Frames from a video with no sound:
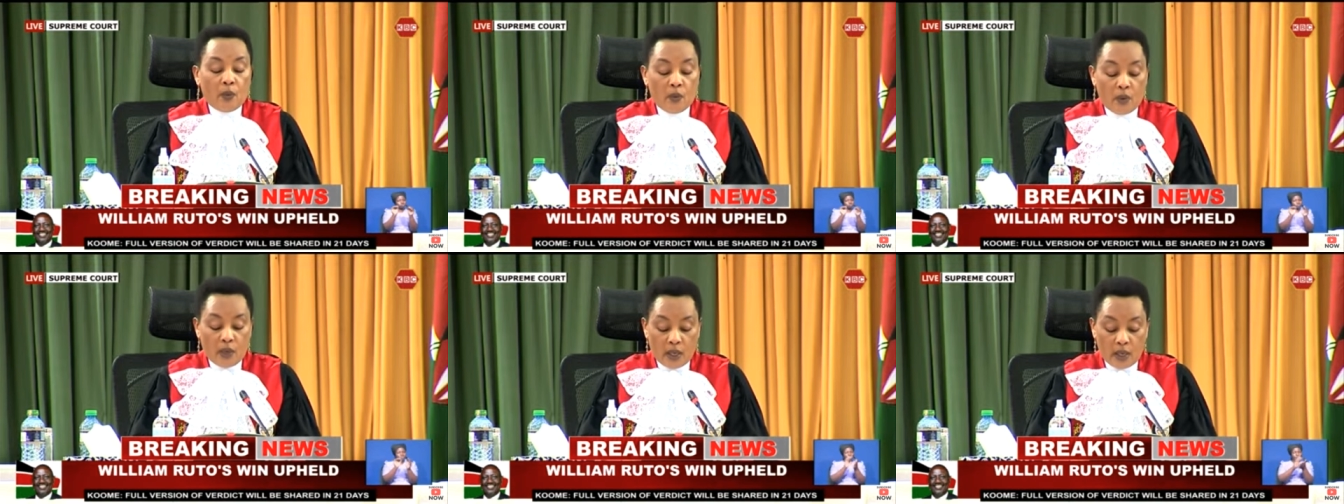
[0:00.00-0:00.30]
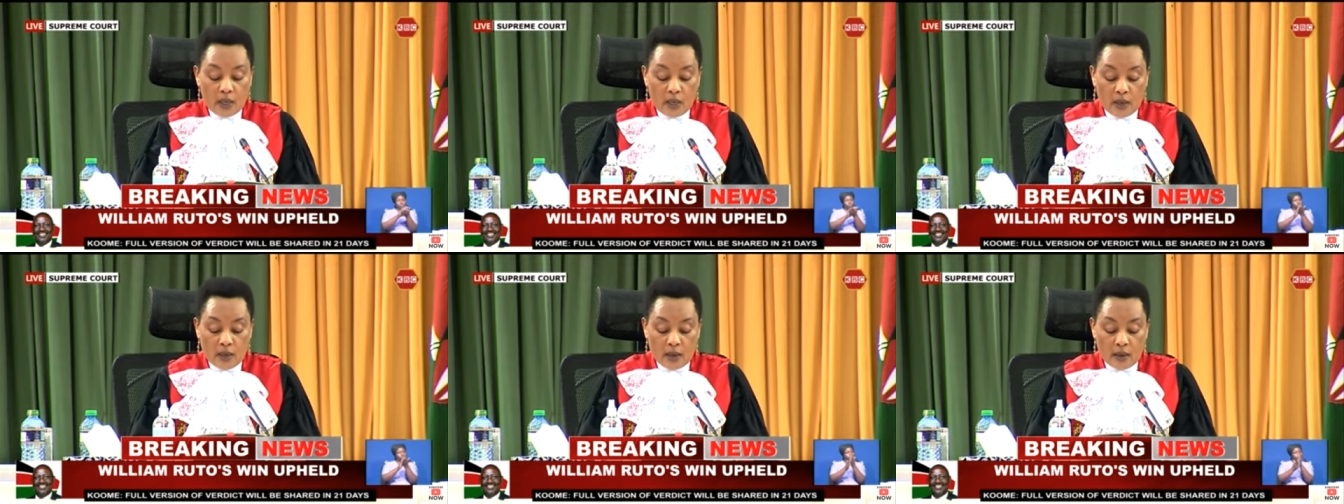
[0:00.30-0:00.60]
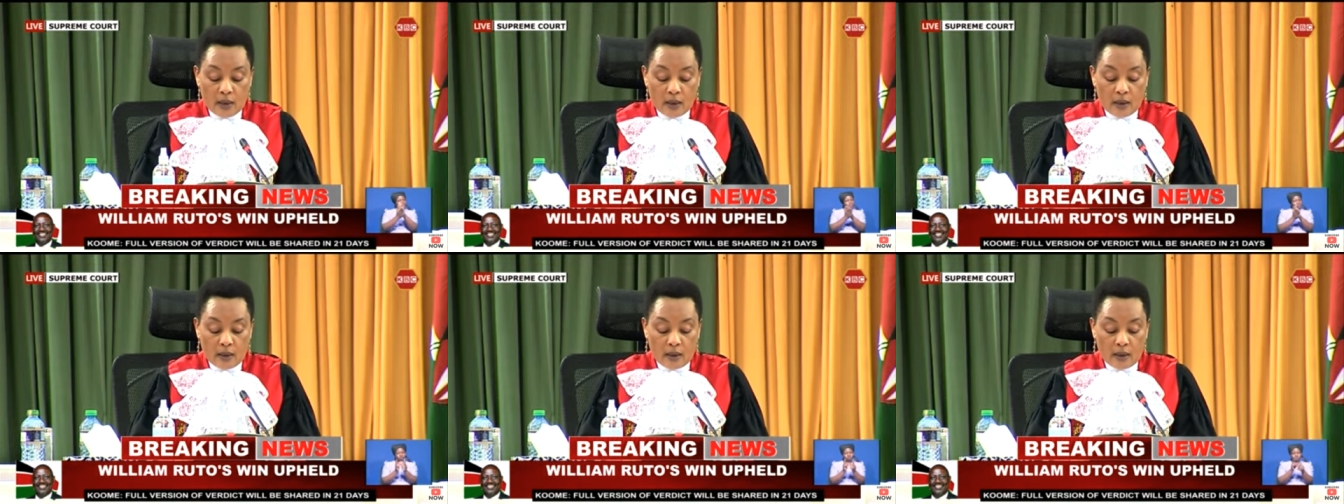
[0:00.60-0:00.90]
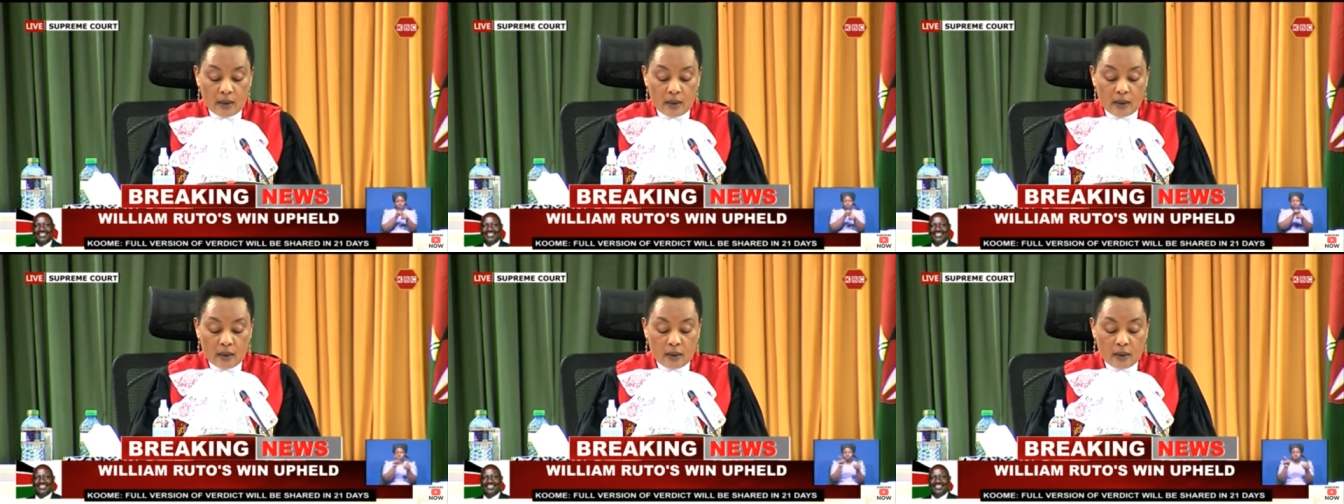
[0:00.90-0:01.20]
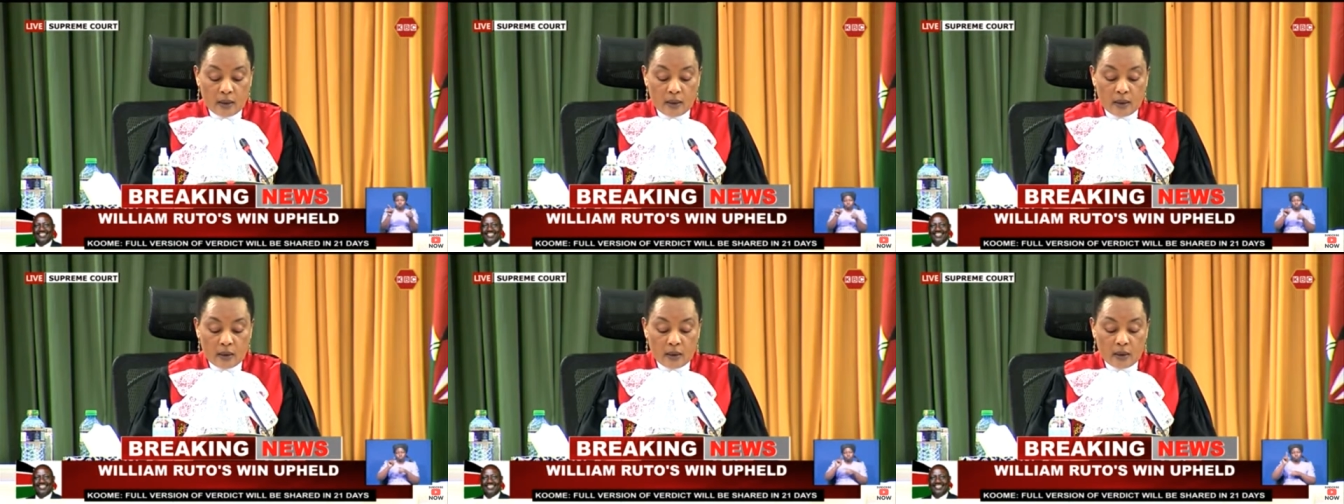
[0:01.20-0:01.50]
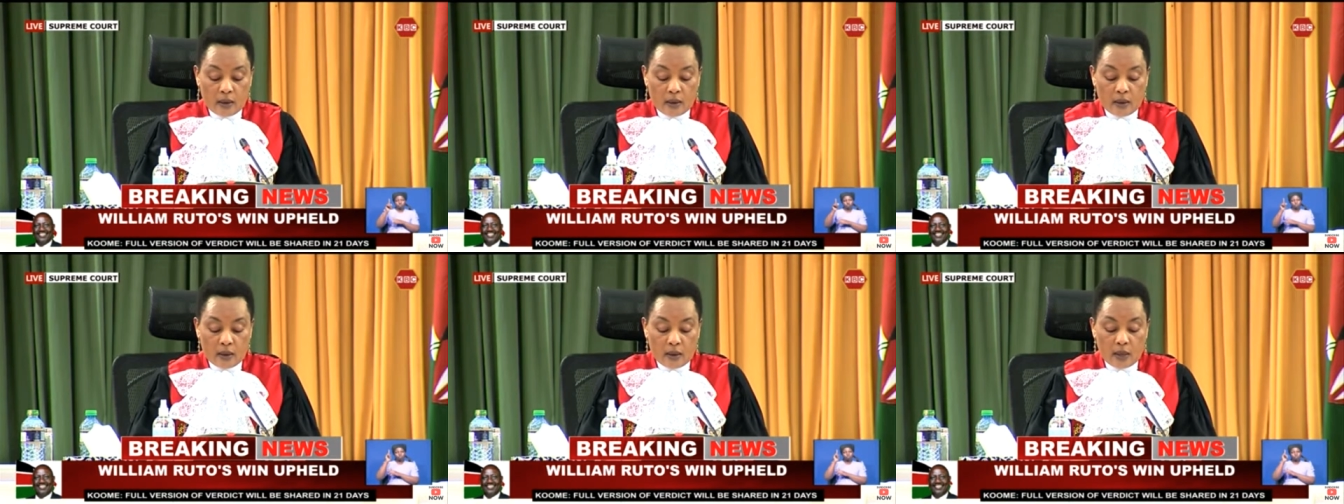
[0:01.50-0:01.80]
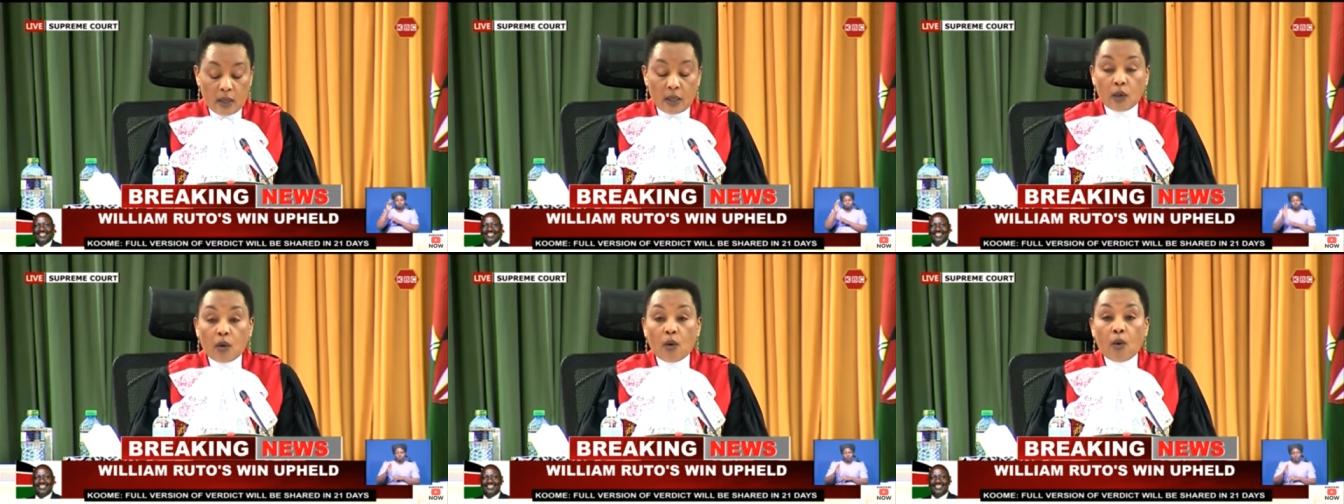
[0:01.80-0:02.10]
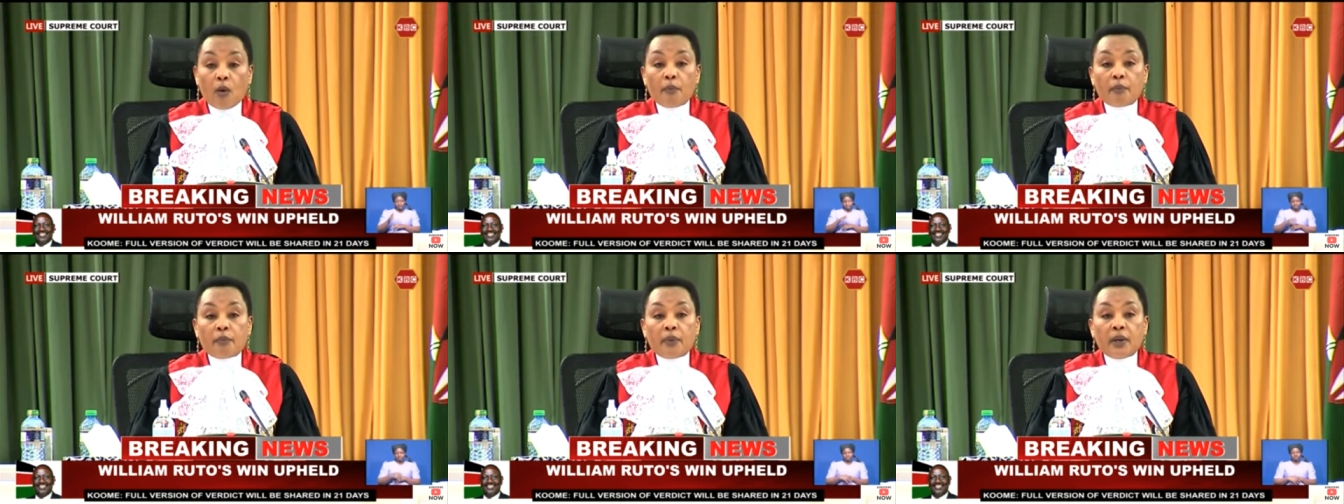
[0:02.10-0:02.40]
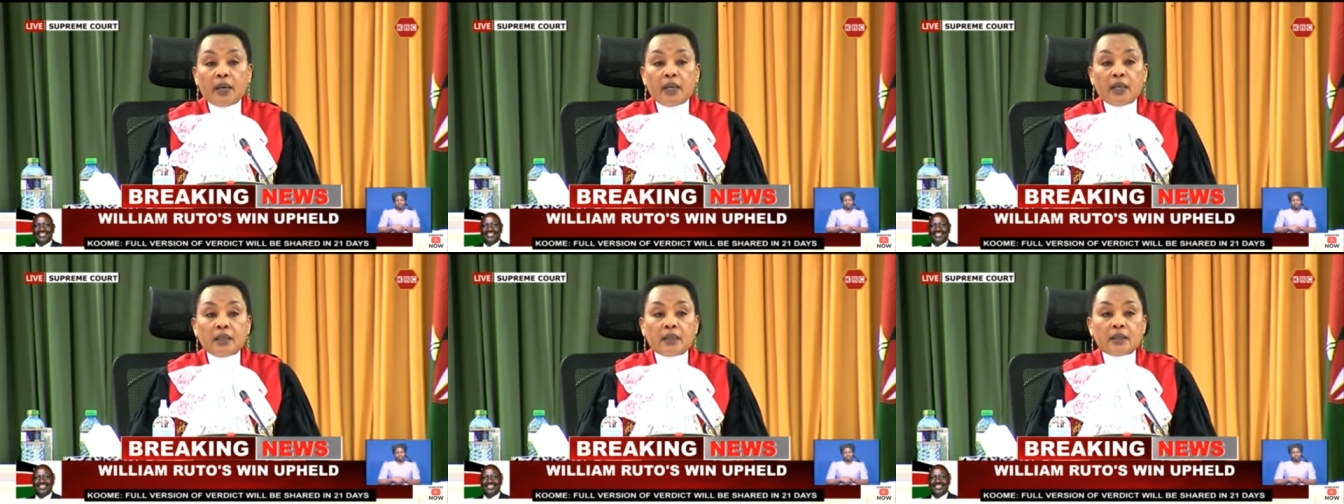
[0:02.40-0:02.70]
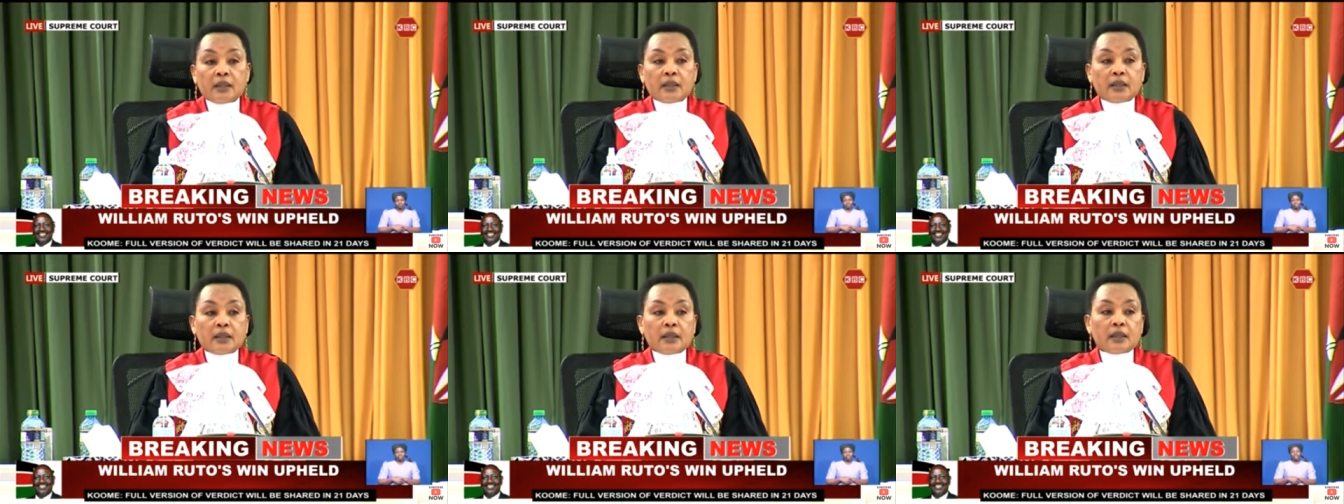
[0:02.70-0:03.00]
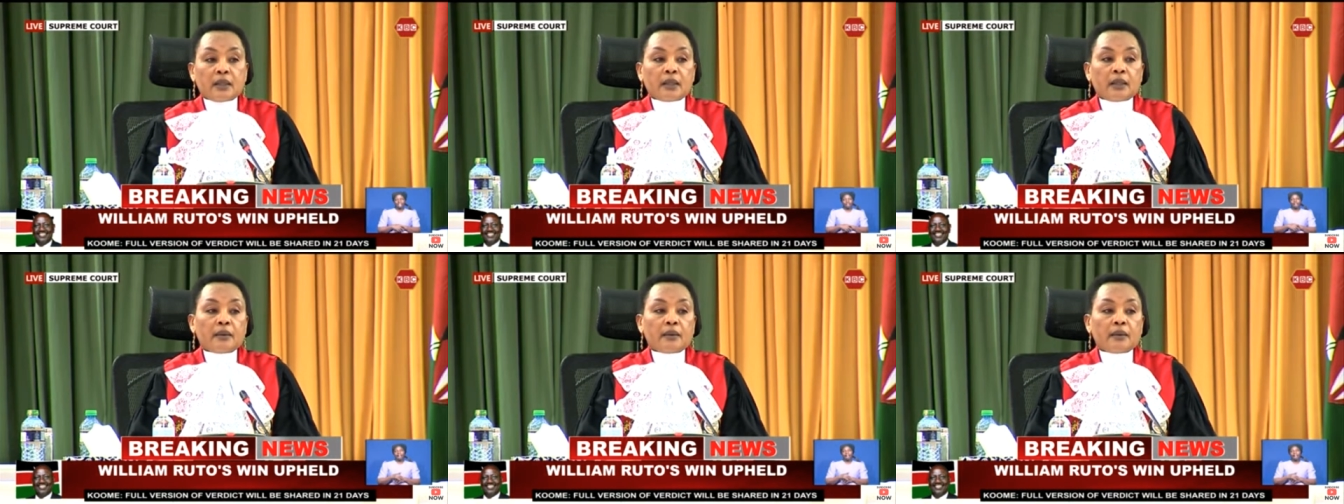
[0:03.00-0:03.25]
we are incomplete